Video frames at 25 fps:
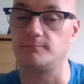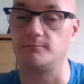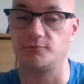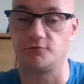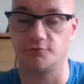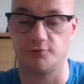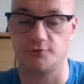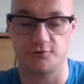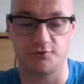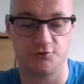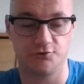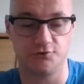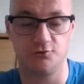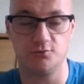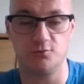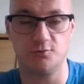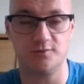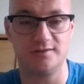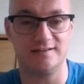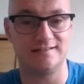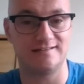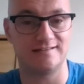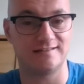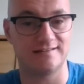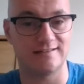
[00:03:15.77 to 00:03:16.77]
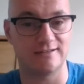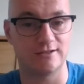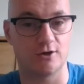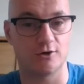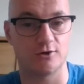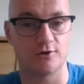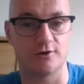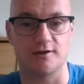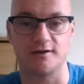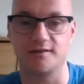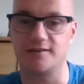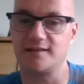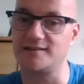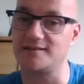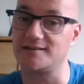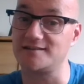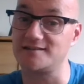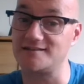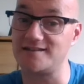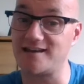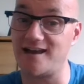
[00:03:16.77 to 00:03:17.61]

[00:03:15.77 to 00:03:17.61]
So the 2 weeks is longer than the